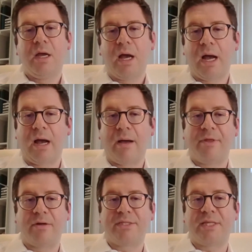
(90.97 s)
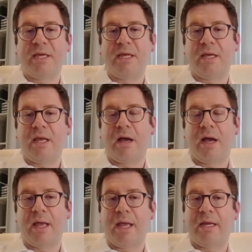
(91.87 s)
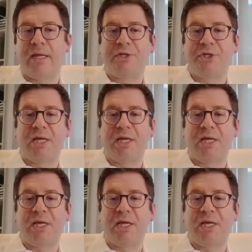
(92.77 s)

Um, there's the ADHD